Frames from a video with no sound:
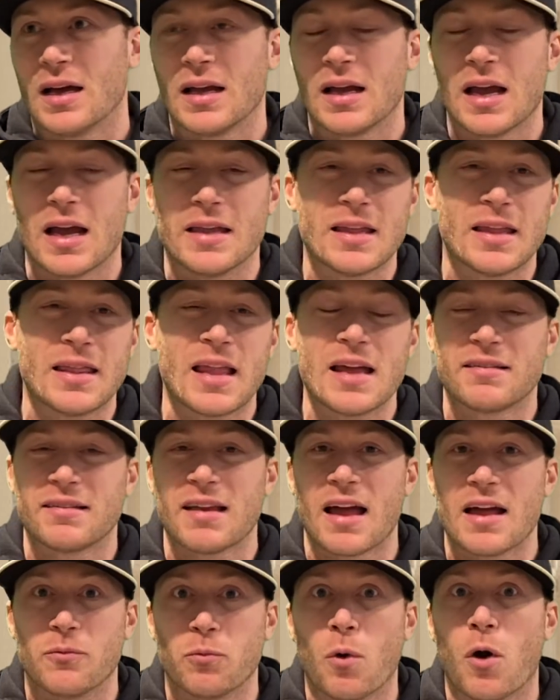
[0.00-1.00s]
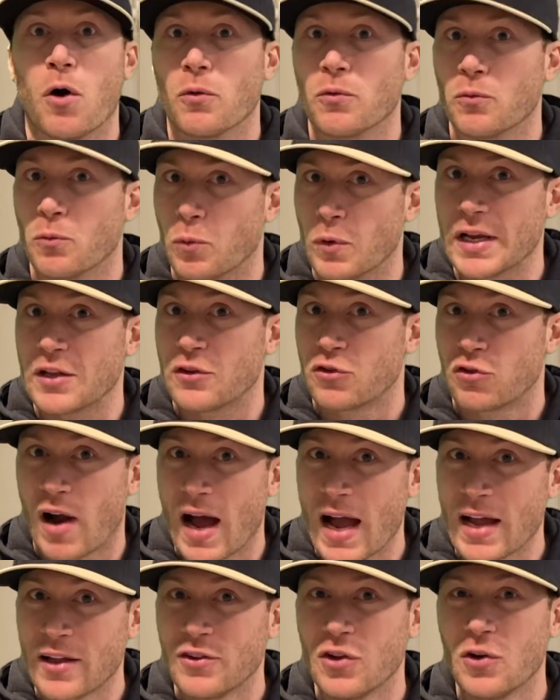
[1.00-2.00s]
then they said, well, were you
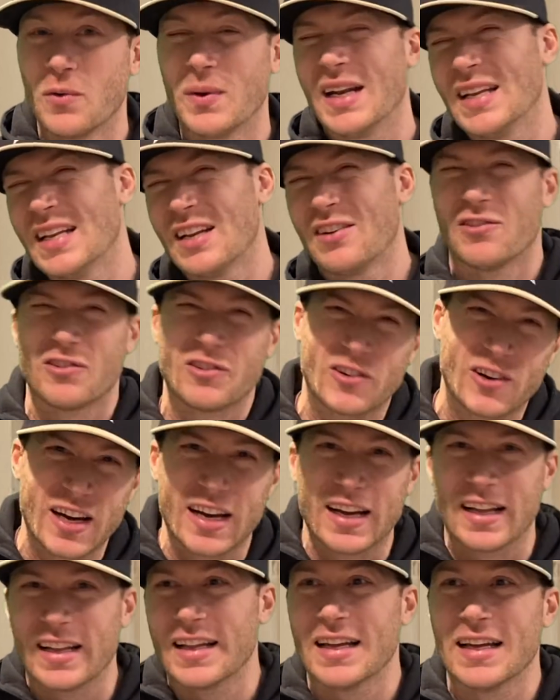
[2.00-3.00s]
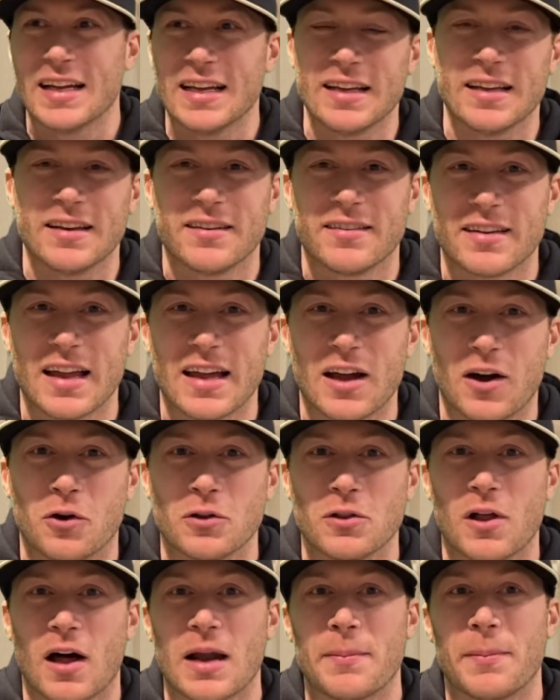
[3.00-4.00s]
trying to? And he didn't really say a
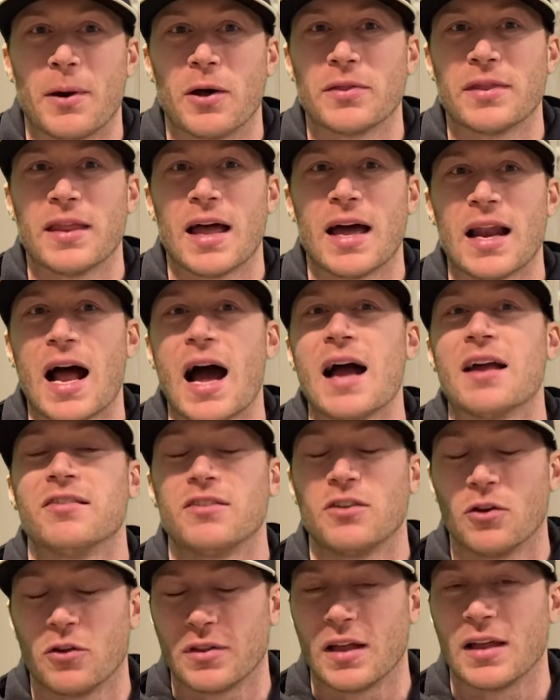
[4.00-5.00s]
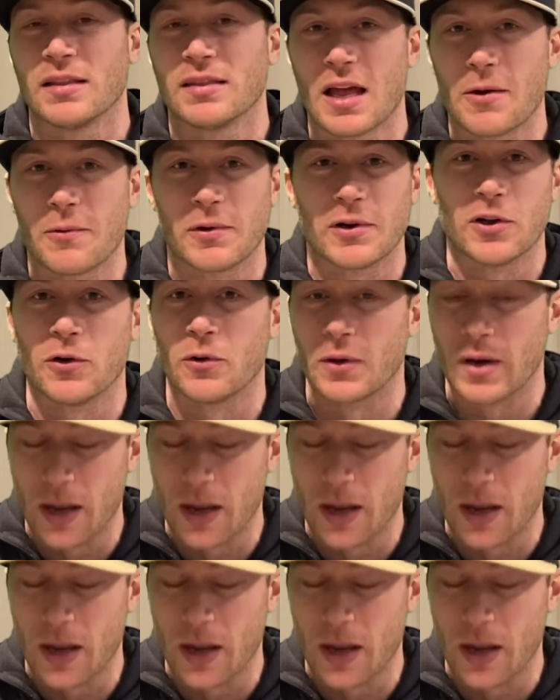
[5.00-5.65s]
whole lot about that. I still think they were doing